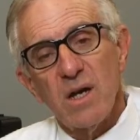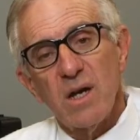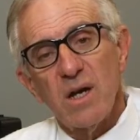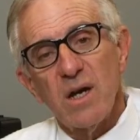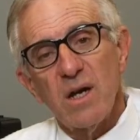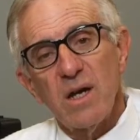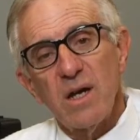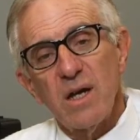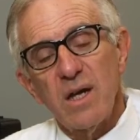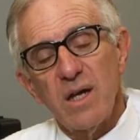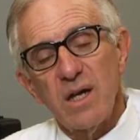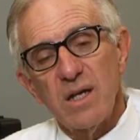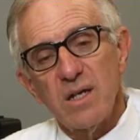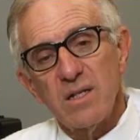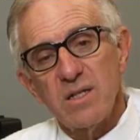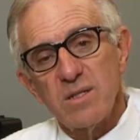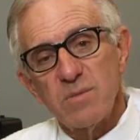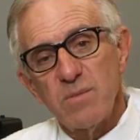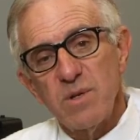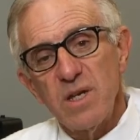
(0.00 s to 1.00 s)

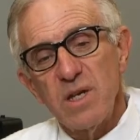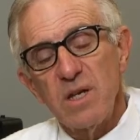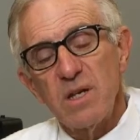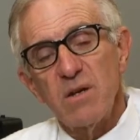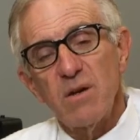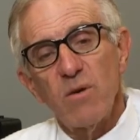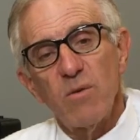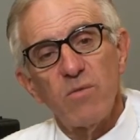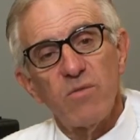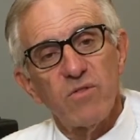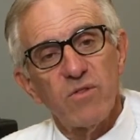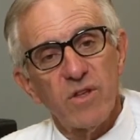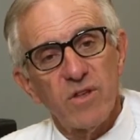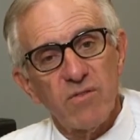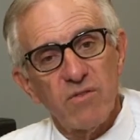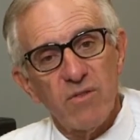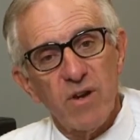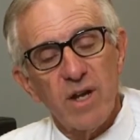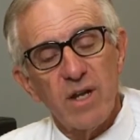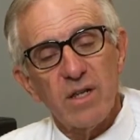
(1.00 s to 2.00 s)
and speak hopefully
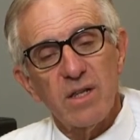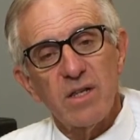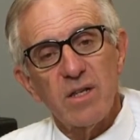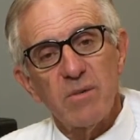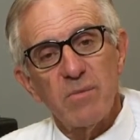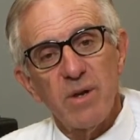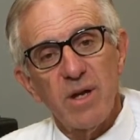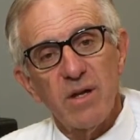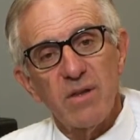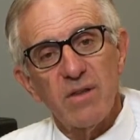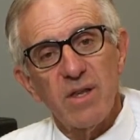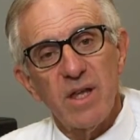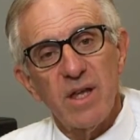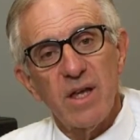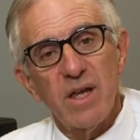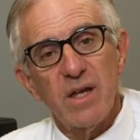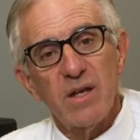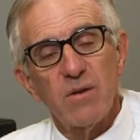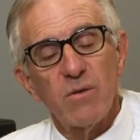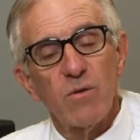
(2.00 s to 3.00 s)
frankly about
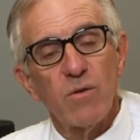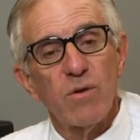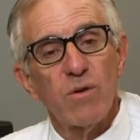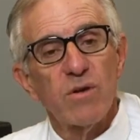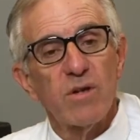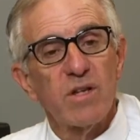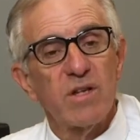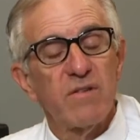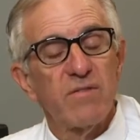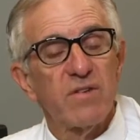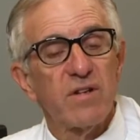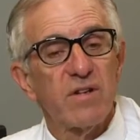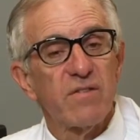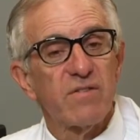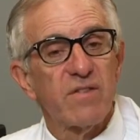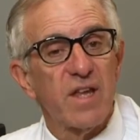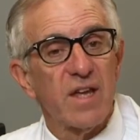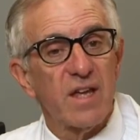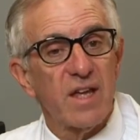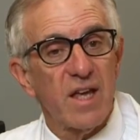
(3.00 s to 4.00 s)
that, or even
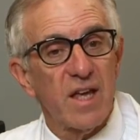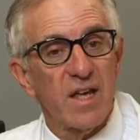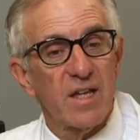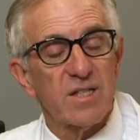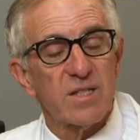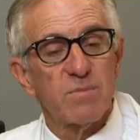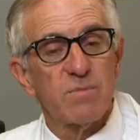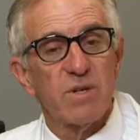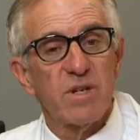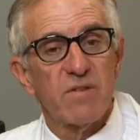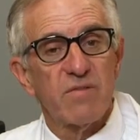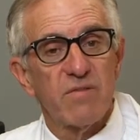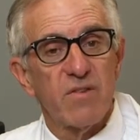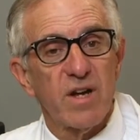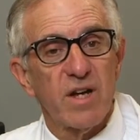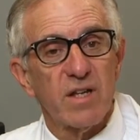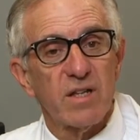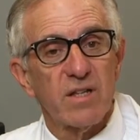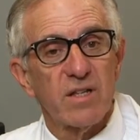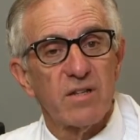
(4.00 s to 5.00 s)
if they can't speak
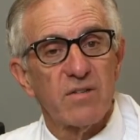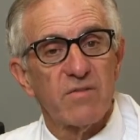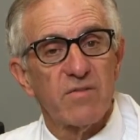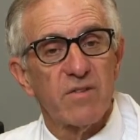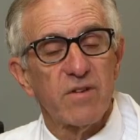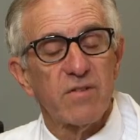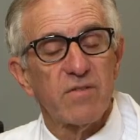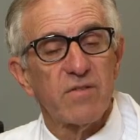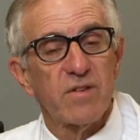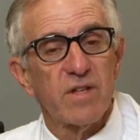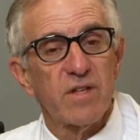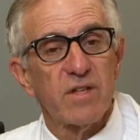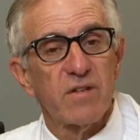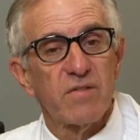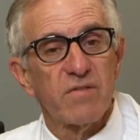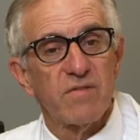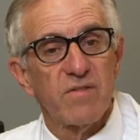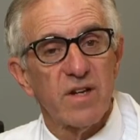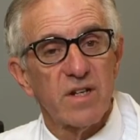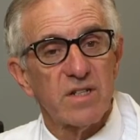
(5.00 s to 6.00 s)
frankly in front of the
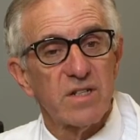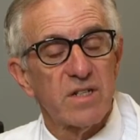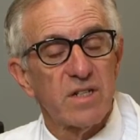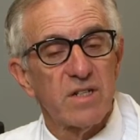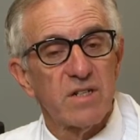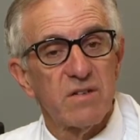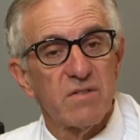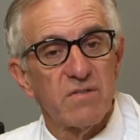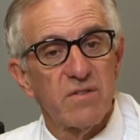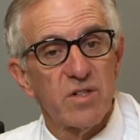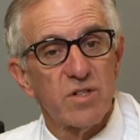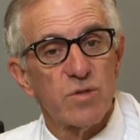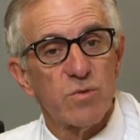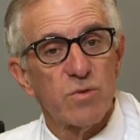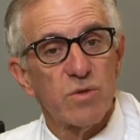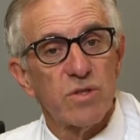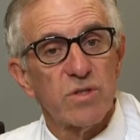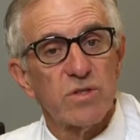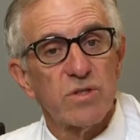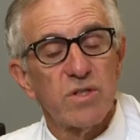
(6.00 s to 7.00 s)
affected
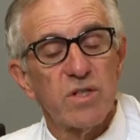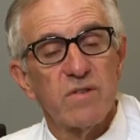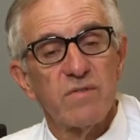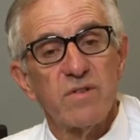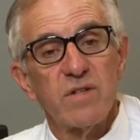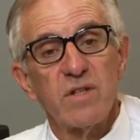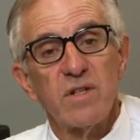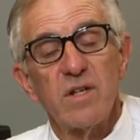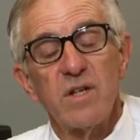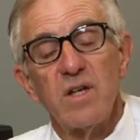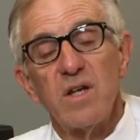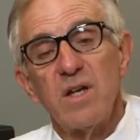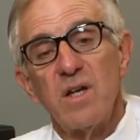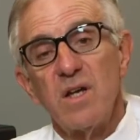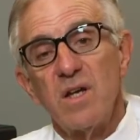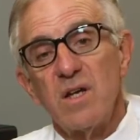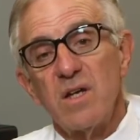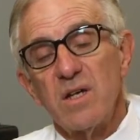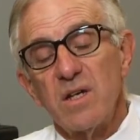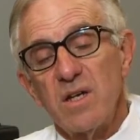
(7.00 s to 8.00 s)
individual, to even
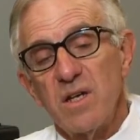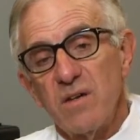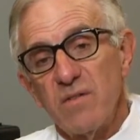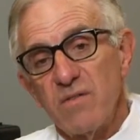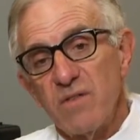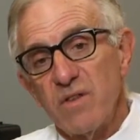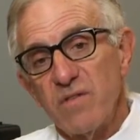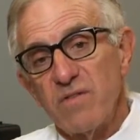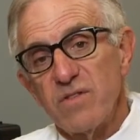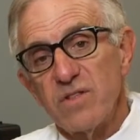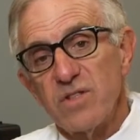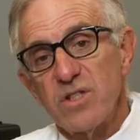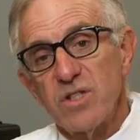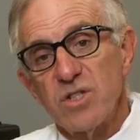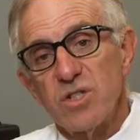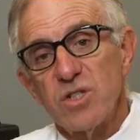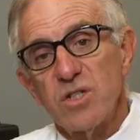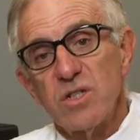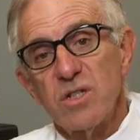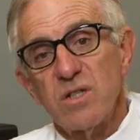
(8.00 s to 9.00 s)
give the
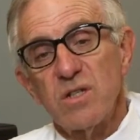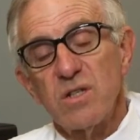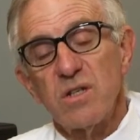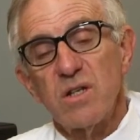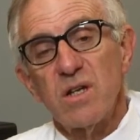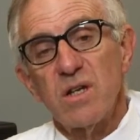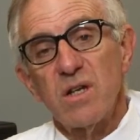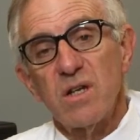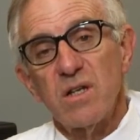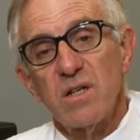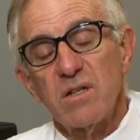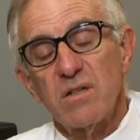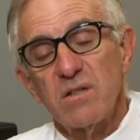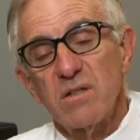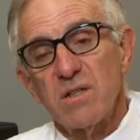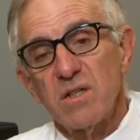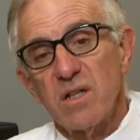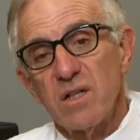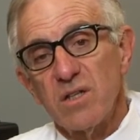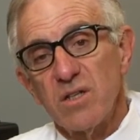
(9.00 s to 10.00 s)
physician a
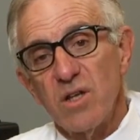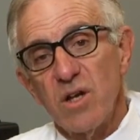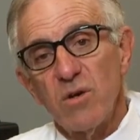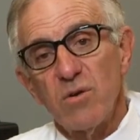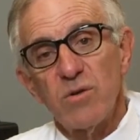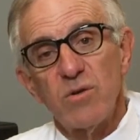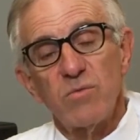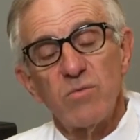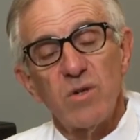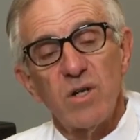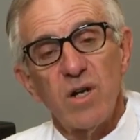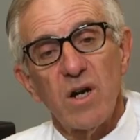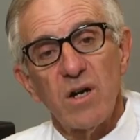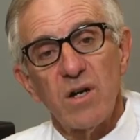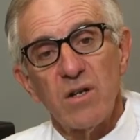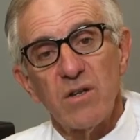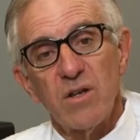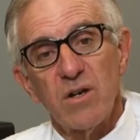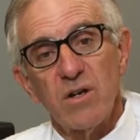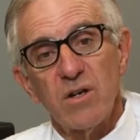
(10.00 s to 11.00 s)
little note
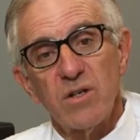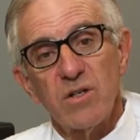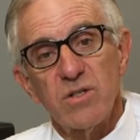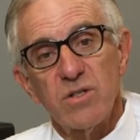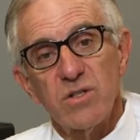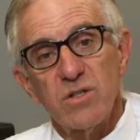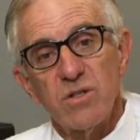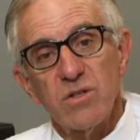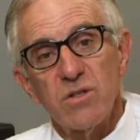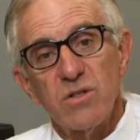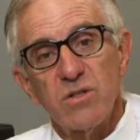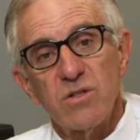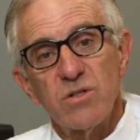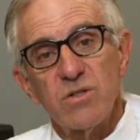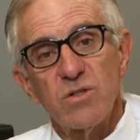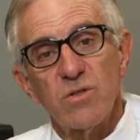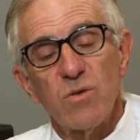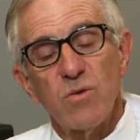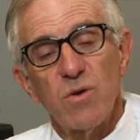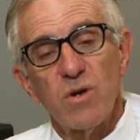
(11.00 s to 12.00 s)
regarding their
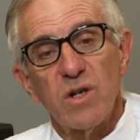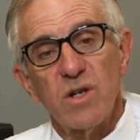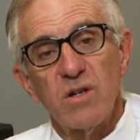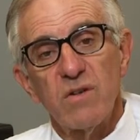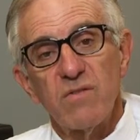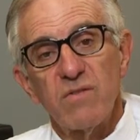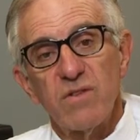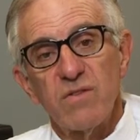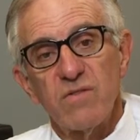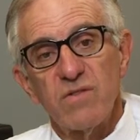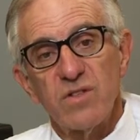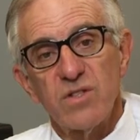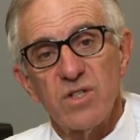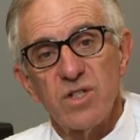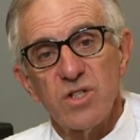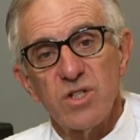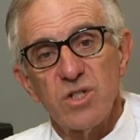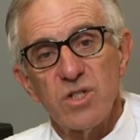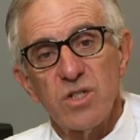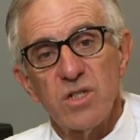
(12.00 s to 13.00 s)
concerns or give the
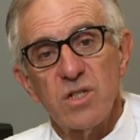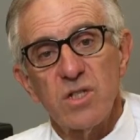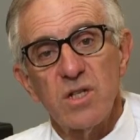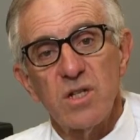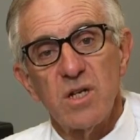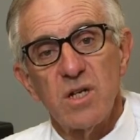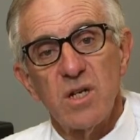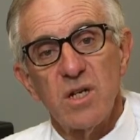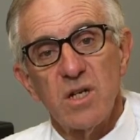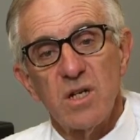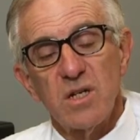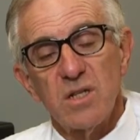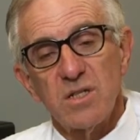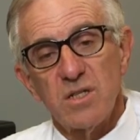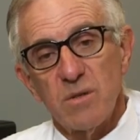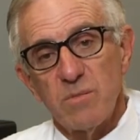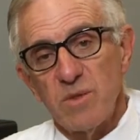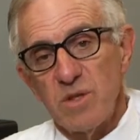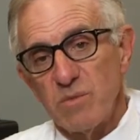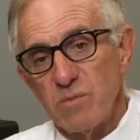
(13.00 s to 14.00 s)
physician
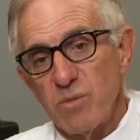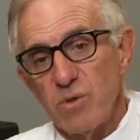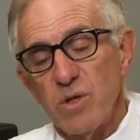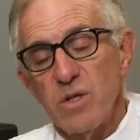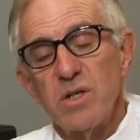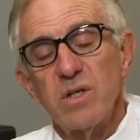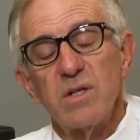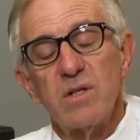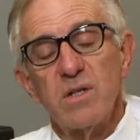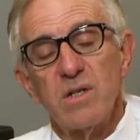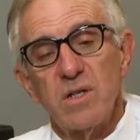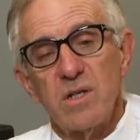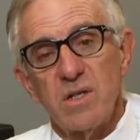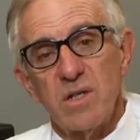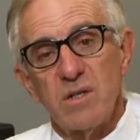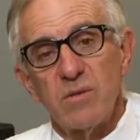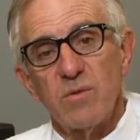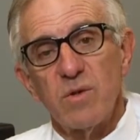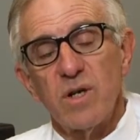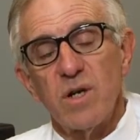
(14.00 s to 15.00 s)
some input
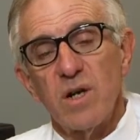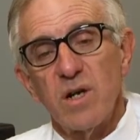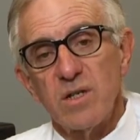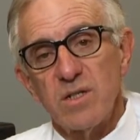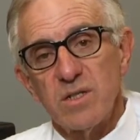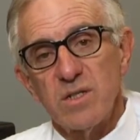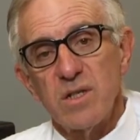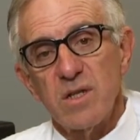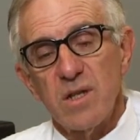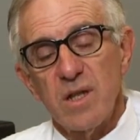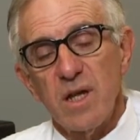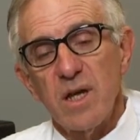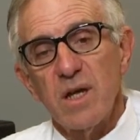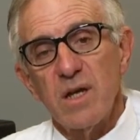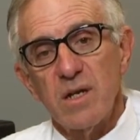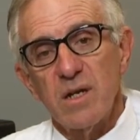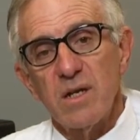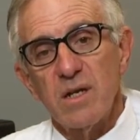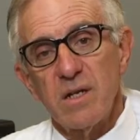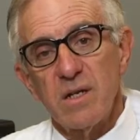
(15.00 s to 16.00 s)
in regards to that.